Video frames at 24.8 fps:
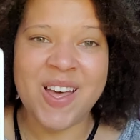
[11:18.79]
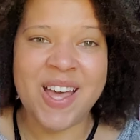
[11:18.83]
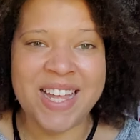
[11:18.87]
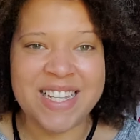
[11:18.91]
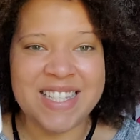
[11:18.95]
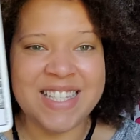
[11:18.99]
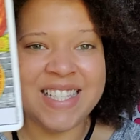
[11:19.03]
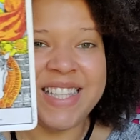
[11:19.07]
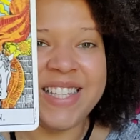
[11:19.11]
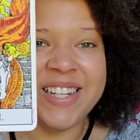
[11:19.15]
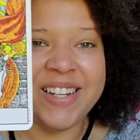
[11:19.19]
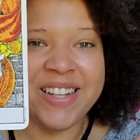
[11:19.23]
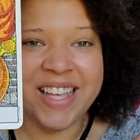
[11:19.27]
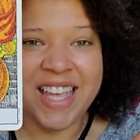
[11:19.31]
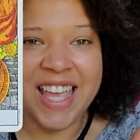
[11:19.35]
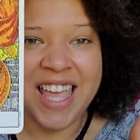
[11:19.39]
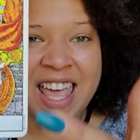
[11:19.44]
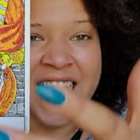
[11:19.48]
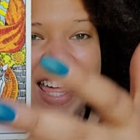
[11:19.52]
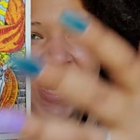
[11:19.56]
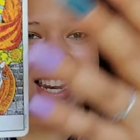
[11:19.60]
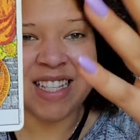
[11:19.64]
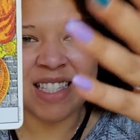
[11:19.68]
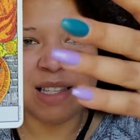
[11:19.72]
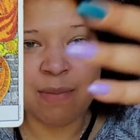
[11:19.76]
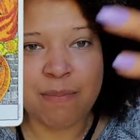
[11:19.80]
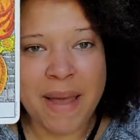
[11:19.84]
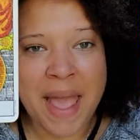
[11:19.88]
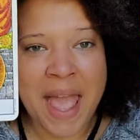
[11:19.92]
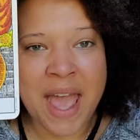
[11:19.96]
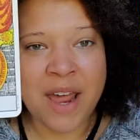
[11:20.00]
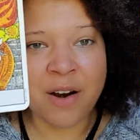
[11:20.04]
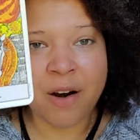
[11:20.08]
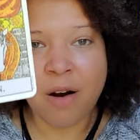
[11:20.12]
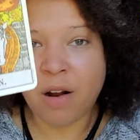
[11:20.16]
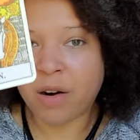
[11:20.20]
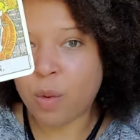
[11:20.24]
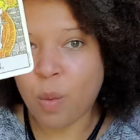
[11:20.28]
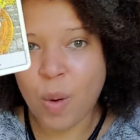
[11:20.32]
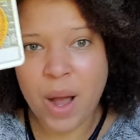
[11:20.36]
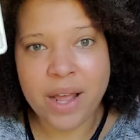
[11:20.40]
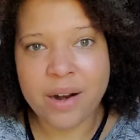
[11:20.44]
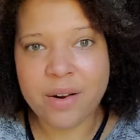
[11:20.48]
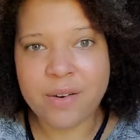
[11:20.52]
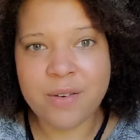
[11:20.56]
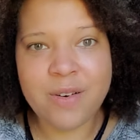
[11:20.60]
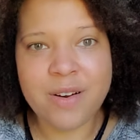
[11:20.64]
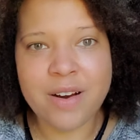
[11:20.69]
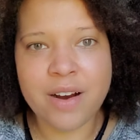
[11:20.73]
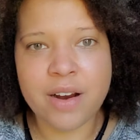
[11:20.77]
It's a little kid. It's a banner on a white
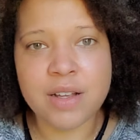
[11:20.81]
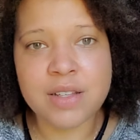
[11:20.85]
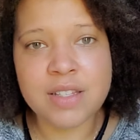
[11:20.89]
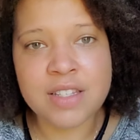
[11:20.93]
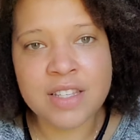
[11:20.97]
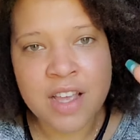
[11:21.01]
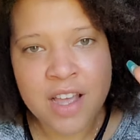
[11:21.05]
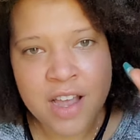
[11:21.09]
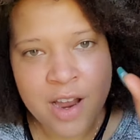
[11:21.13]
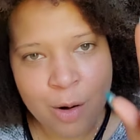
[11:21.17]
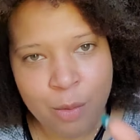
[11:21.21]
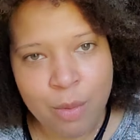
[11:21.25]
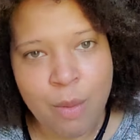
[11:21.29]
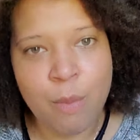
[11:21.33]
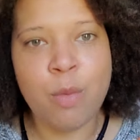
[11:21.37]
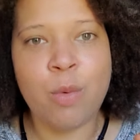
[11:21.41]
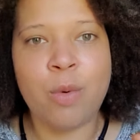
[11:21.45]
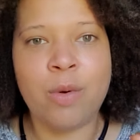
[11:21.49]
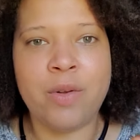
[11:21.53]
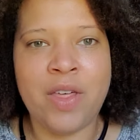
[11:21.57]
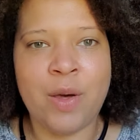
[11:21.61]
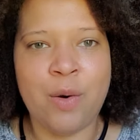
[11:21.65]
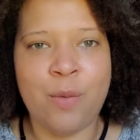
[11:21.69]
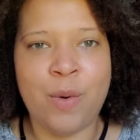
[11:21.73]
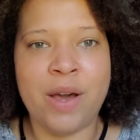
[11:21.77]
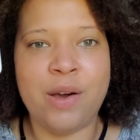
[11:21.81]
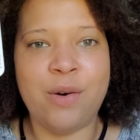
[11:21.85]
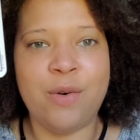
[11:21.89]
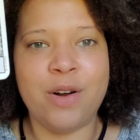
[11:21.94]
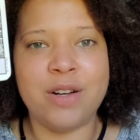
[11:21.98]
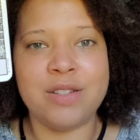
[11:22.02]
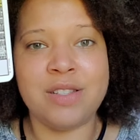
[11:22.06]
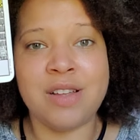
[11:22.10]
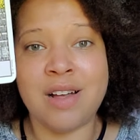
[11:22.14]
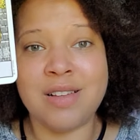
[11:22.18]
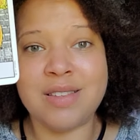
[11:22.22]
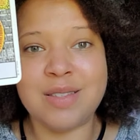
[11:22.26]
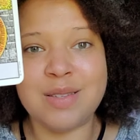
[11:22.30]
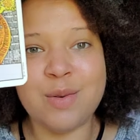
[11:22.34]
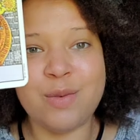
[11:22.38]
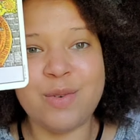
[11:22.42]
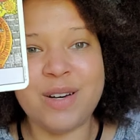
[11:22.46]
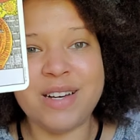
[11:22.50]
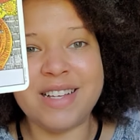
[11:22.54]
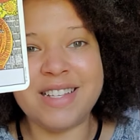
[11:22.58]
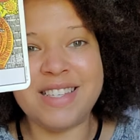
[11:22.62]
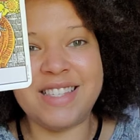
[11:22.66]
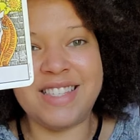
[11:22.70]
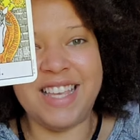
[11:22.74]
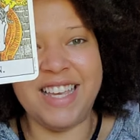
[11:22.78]
horse. Remember where that white horse also
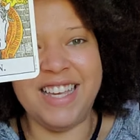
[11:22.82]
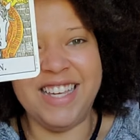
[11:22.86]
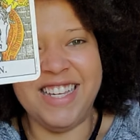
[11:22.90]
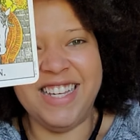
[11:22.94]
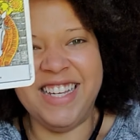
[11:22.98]
was?